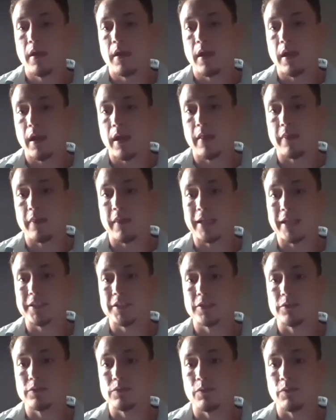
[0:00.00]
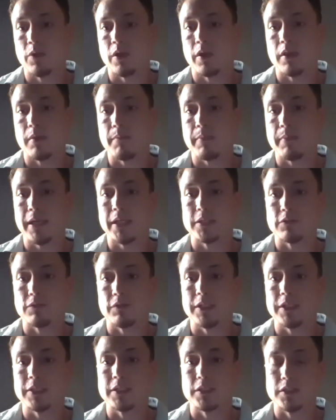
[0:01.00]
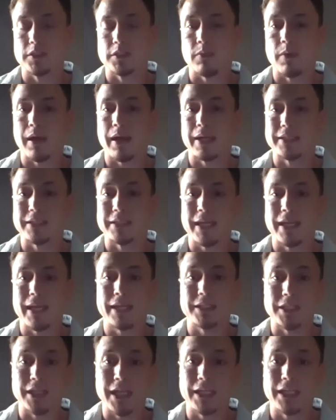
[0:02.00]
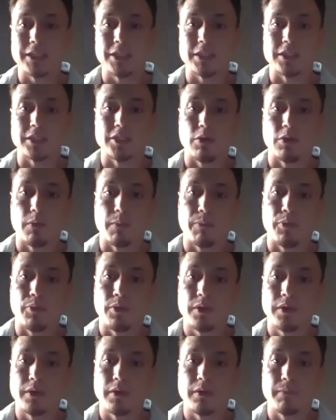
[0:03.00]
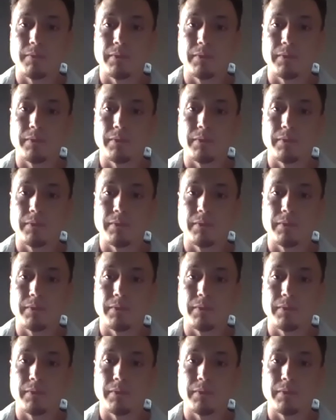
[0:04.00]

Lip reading: And that's one of the biggest reasons why I say education is so important,